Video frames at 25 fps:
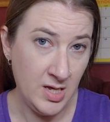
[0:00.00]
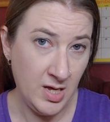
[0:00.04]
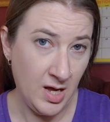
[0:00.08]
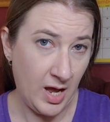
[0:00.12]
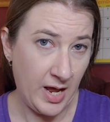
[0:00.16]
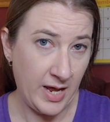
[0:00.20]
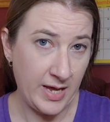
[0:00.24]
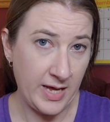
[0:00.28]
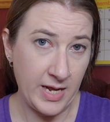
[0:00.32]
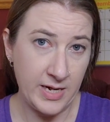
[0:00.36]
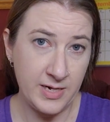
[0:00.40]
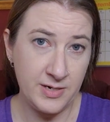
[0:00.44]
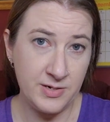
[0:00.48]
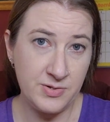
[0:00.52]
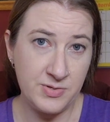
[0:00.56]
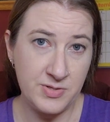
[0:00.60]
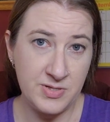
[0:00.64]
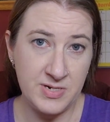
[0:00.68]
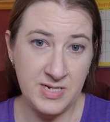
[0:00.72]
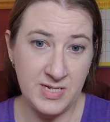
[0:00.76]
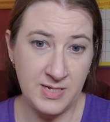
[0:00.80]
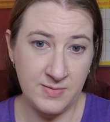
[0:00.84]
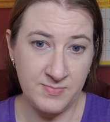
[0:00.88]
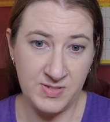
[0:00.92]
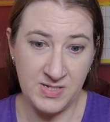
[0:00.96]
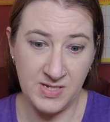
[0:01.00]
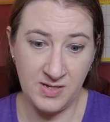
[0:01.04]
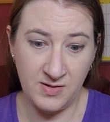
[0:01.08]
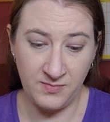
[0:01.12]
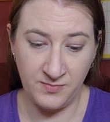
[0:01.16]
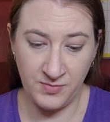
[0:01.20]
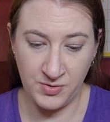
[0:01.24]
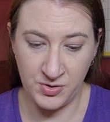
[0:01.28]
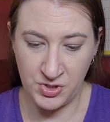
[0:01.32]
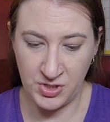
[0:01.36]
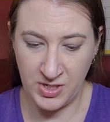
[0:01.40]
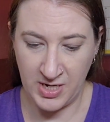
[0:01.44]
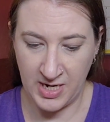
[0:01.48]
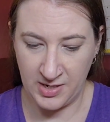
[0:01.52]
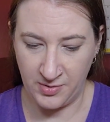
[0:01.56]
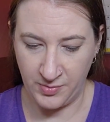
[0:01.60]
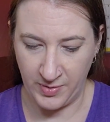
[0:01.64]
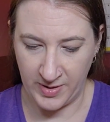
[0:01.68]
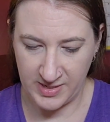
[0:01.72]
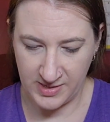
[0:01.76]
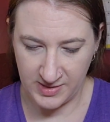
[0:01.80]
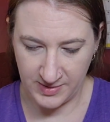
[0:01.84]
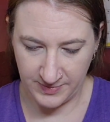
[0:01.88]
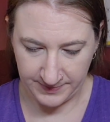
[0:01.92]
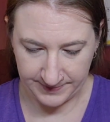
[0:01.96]
I got to do the DMC conversion
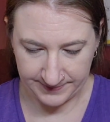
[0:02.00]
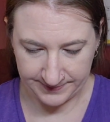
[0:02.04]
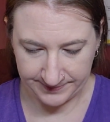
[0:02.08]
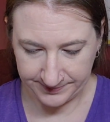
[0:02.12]
anyways.